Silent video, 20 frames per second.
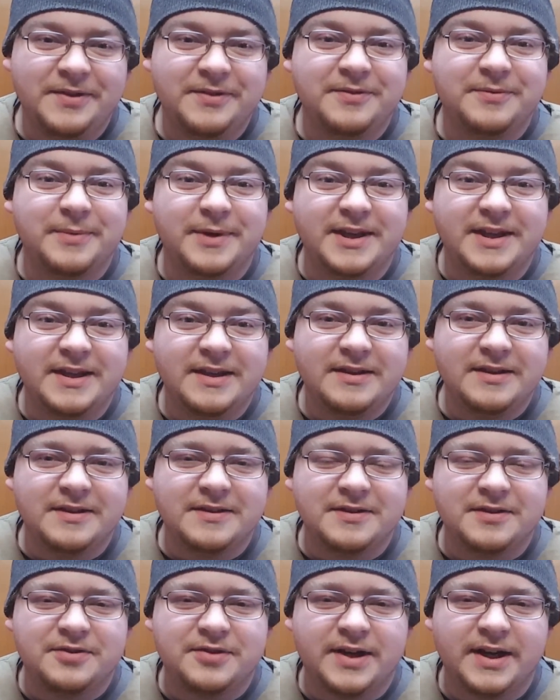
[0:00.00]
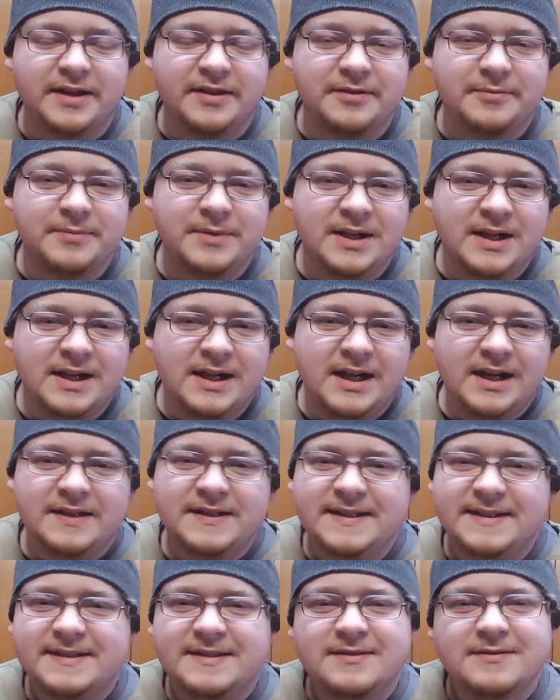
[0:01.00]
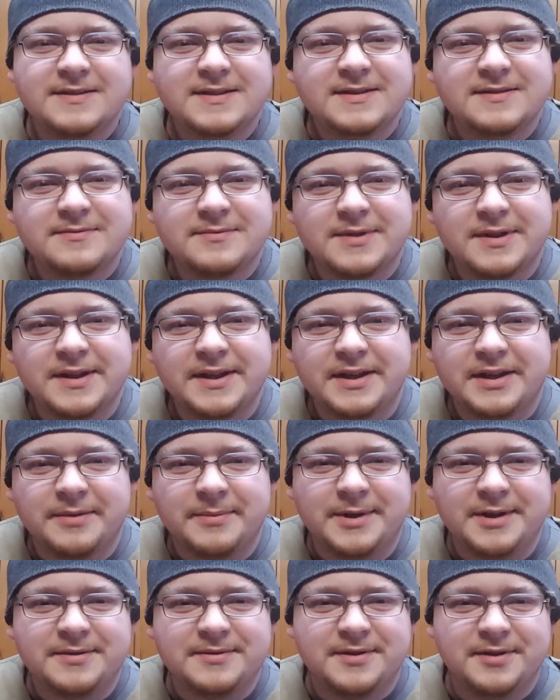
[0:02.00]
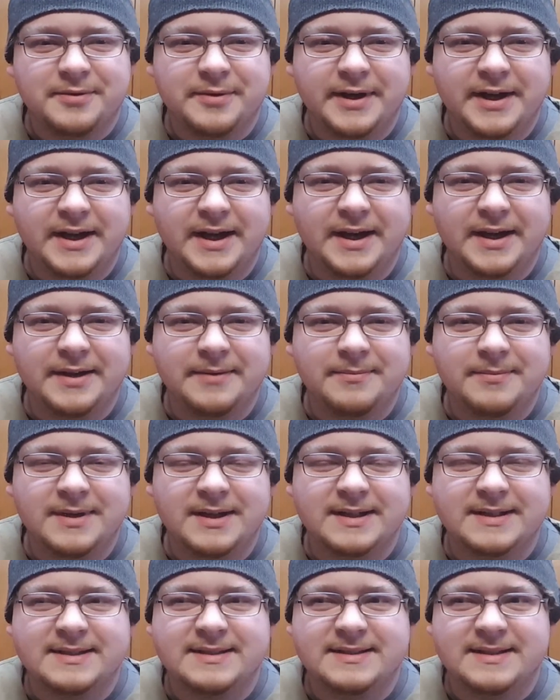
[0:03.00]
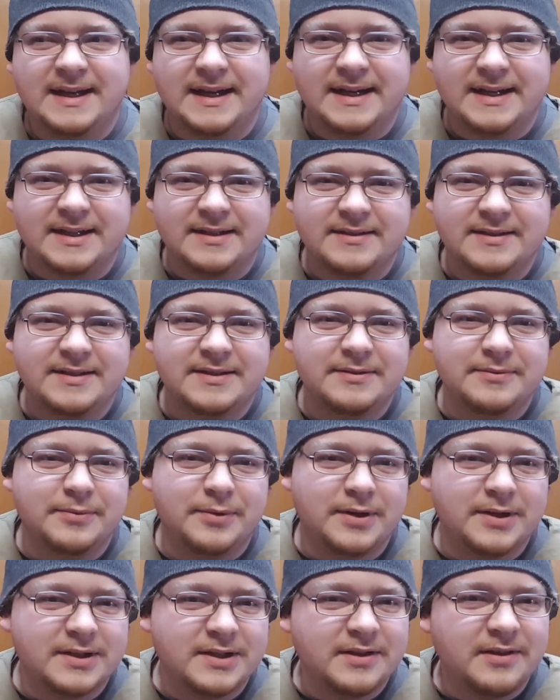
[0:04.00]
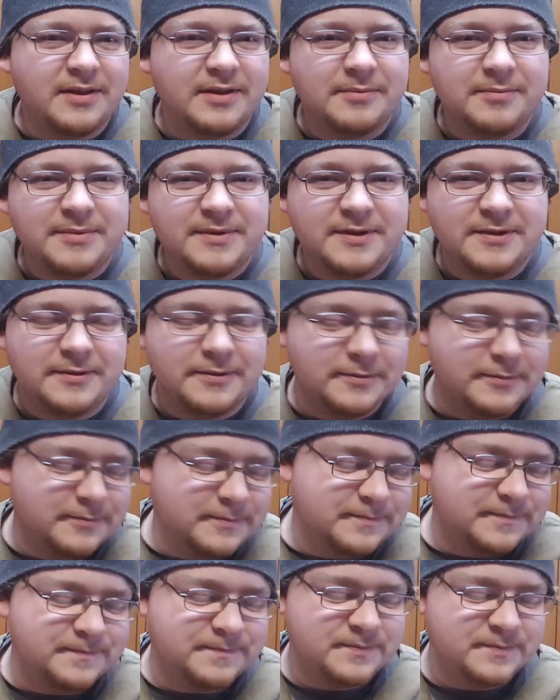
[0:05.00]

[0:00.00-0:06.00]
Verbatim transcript: used my heat gun to dry them. And they still didn't really come out the way I exactly wanted them to.